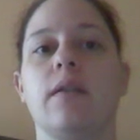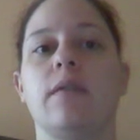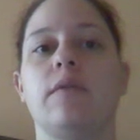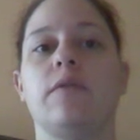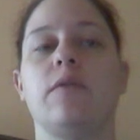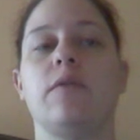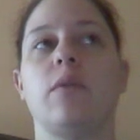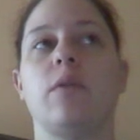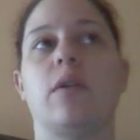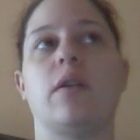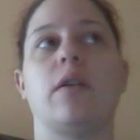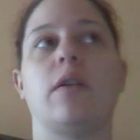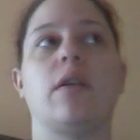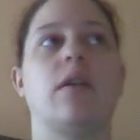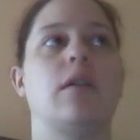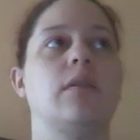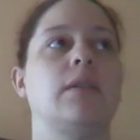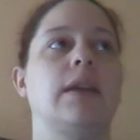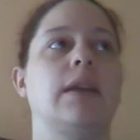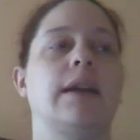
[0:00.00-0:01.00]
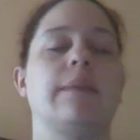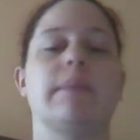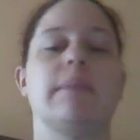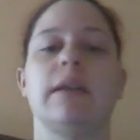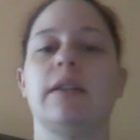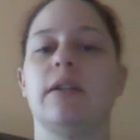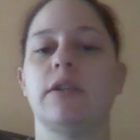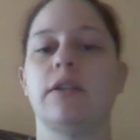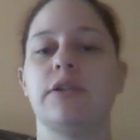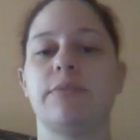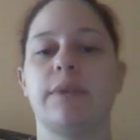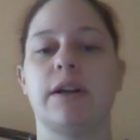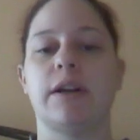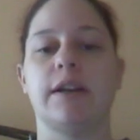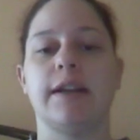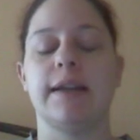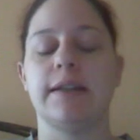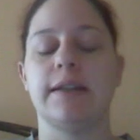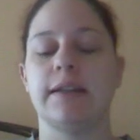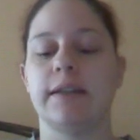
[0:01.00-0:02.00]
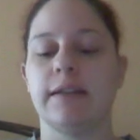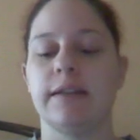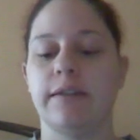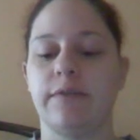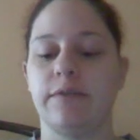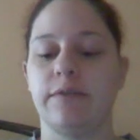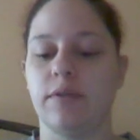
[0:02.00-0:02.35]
For like my launch party, I did it.